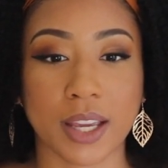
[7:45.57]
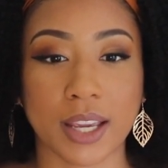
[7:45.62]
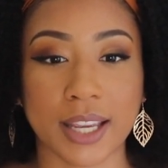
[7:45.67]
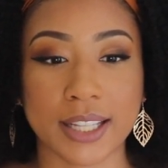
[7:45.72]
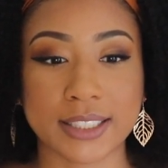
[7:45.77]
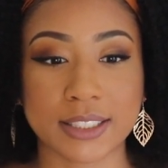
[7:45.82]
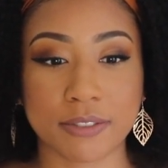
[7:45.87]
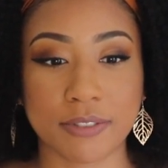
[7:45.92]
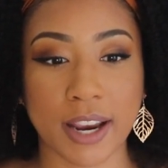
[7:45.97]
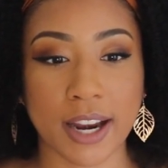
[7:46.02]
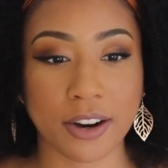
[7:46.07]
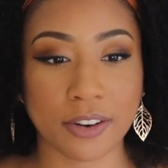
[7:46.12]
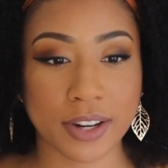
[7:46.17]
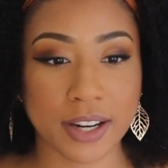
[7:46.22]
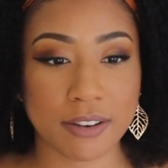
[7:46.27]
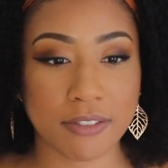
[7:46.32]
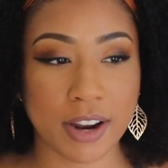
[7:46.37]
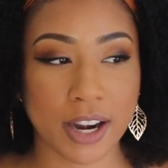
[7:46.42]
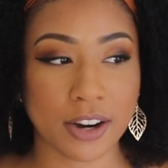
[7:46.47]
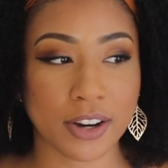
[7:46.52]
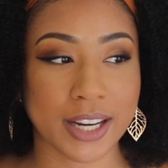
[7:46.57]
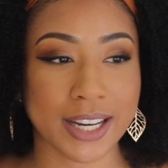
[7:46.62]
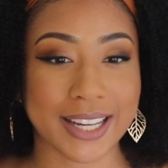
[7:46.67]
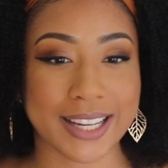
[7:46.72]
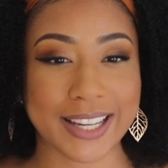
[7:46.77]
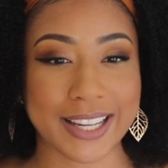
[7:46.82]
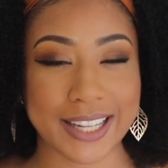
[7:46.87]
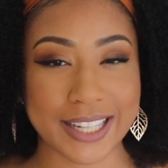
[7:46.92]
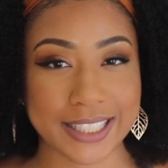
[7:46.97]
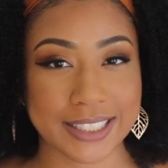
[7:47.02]
it's very,
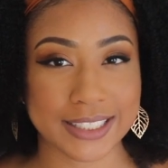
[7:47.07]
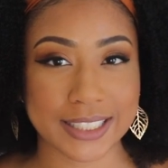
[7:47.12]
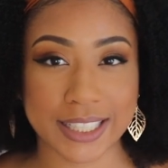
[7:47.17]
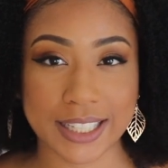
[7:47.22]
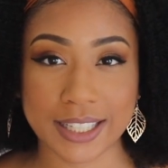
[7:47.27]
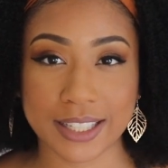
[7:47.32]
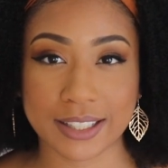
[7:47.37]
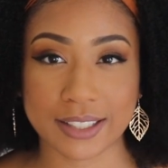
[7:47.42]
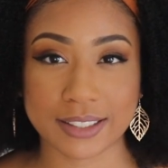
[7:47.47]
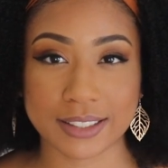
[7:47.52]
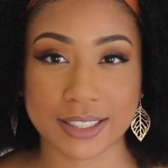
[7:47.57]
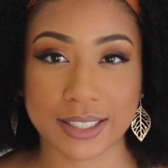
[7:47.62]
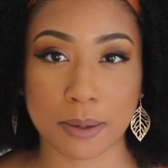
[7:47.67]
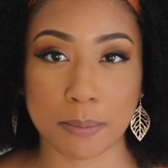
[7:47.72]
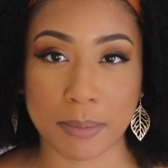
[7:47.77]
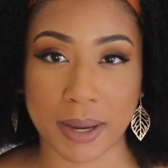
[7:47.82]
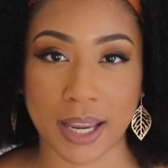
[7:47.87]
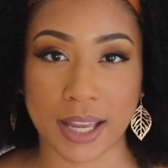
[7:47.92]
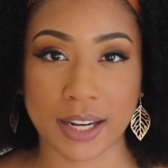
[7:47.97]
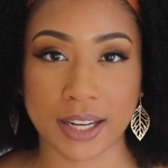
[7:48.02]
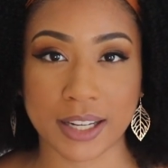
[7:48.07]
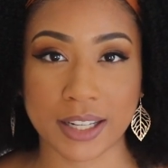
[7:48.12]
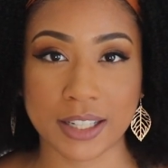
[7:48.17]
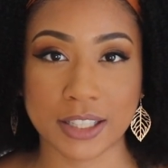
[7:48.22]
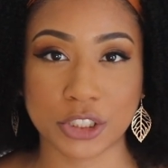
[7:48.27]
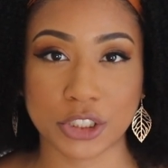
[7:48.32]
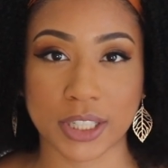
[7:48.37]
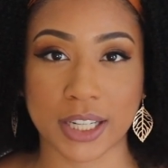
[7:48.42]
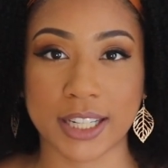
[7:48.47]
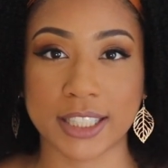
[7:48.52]
very easy to manage.